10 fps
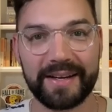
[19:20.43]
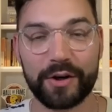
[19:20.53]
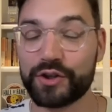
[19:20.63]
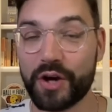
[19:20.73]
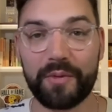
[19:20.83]
Or
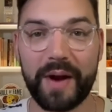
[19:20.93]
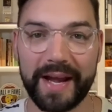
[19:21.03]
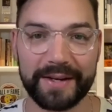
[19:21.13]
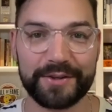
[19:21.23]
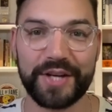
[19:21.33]
Sean
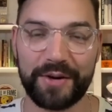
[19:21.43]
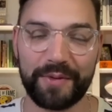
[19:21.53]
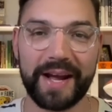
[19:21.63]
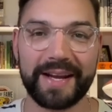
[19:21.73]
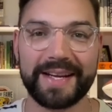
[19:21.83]
Ryan. Shane
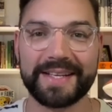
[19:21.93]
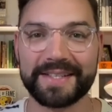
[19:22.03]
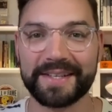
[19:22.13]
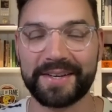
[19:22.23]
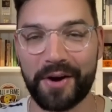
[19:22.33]
Ryan is
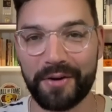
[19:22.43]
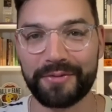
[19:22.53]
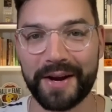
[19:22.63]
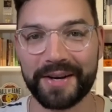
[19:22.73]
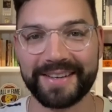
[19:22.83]
a golf
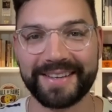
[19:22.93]
writer.